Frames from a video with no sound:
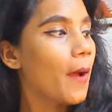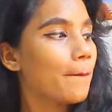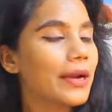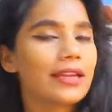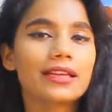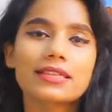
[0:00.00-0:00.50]

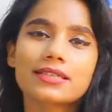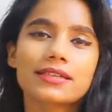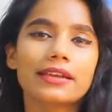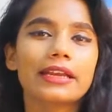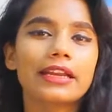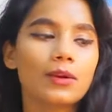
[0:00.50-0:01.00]
but it's
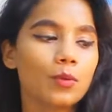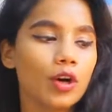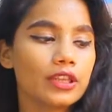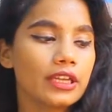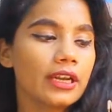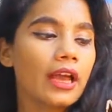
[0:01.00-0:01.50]
really
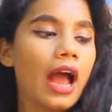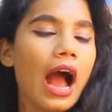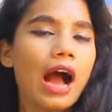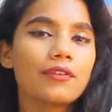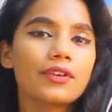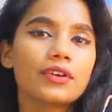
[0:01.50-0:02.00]
worth it.
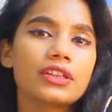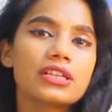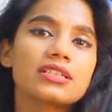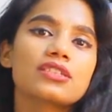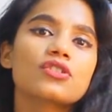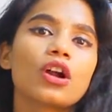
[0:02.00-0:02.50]
However,
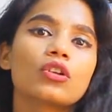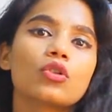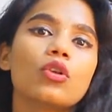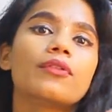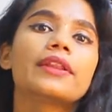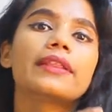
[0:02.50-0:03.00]
this does not
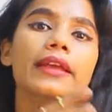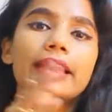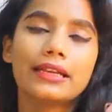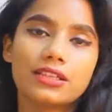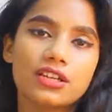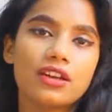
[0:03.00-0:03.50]
go with
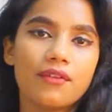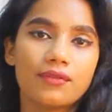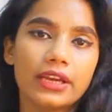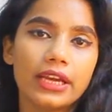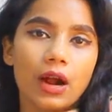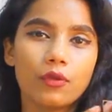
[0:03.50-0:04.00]
each and
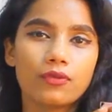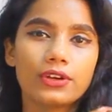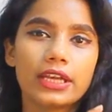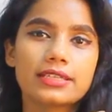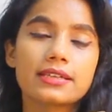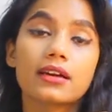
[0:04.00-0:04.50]
every outfit.
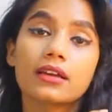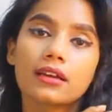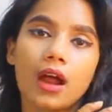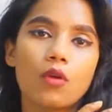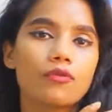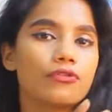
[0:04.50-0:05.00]
There are certain
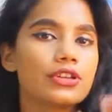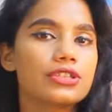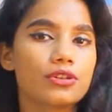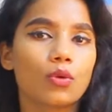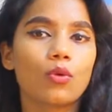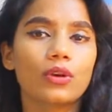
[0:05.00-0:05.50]

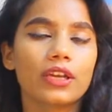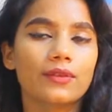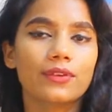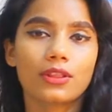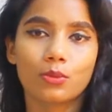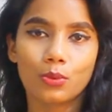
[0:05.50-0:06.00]
outfits only
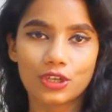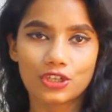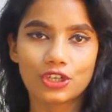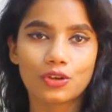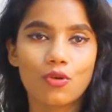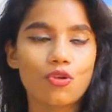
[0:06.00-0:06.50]
with which
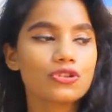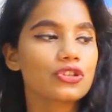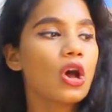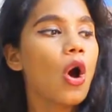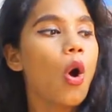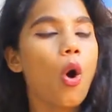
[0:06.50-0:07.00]
it
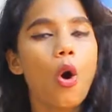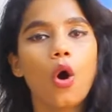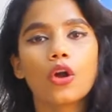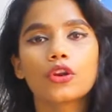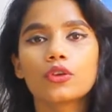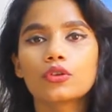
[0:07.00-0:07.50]
goes,
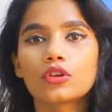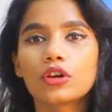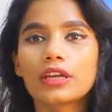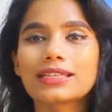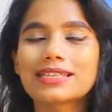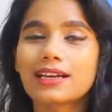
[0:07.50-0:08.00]
or
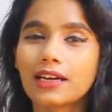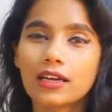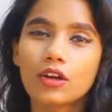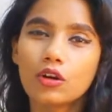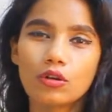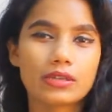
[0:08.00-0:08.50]

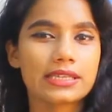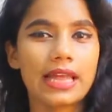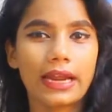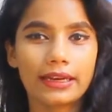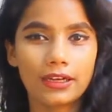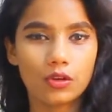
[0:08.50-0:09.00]
certain looks
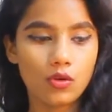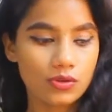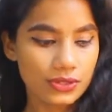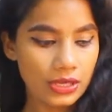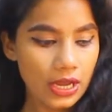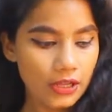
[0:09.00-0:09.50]
that it
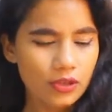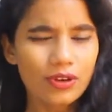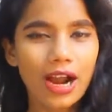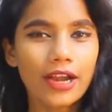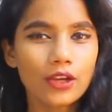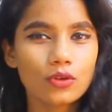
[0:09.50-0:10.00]
goes. You
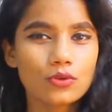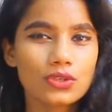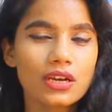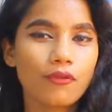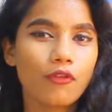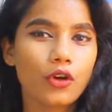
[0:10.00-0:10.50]
can't use
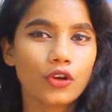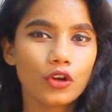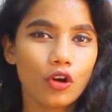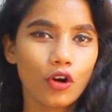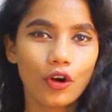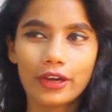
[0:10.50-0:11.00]
it for
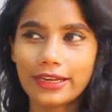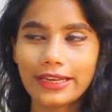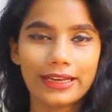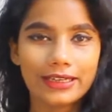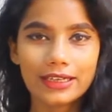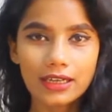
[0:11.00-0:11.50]
your
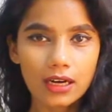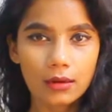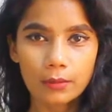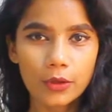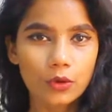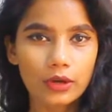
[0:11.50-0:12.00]
daily
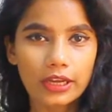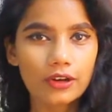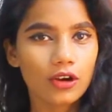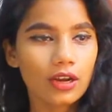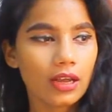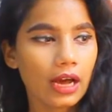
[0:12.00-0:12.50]
commute and
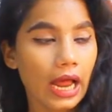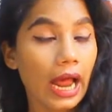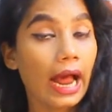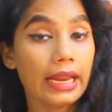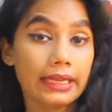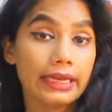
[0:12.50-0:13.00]
all.
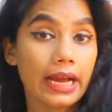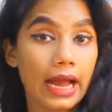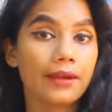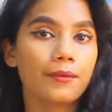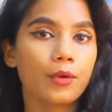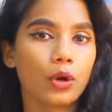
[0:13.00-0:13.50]

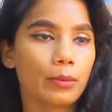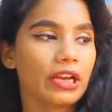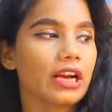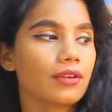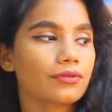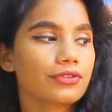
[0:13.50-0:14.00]
I won't be
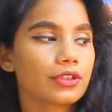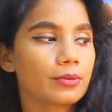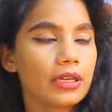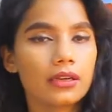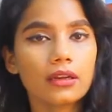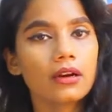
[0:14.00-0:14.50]

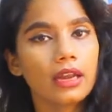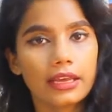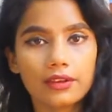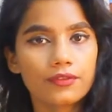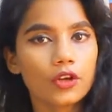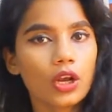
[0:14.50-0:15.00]
comfortable.
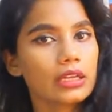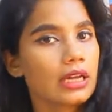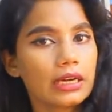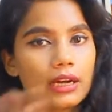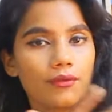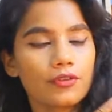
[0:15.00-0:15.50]
Like if you all
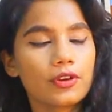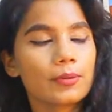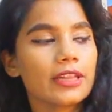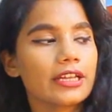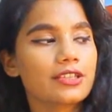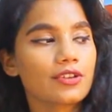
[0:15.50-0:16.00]
are
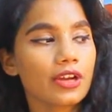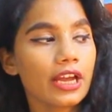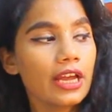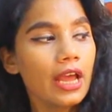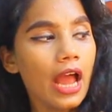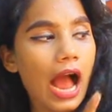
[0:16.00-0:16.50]
comfortable, that's
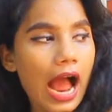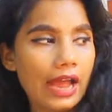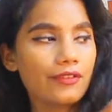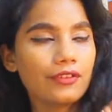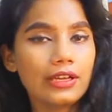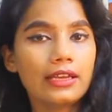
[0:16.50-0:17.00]
okay.
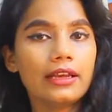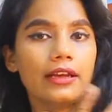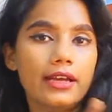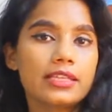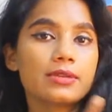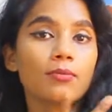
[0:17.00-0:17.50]
I feel
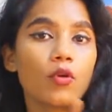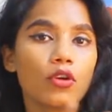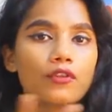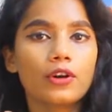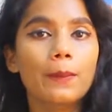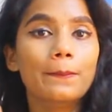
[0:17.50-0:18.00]
it's more
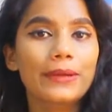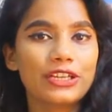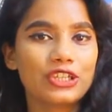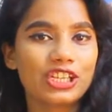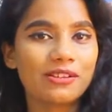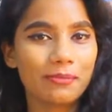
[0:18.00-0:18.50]
of a
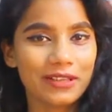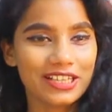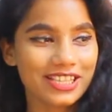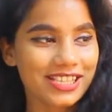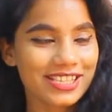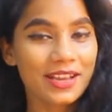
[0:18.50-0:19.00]
beachy
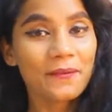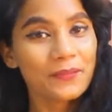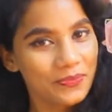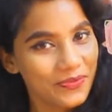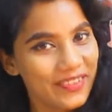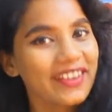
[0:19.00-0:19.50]
piece.
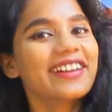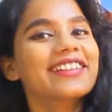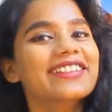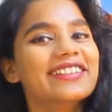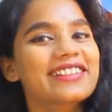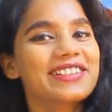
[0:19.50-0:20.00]

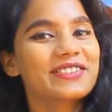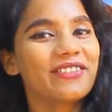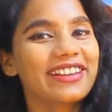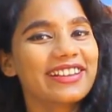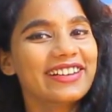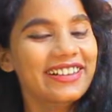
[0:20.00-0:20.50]
This
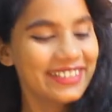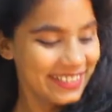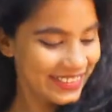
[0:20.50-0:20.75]
one here.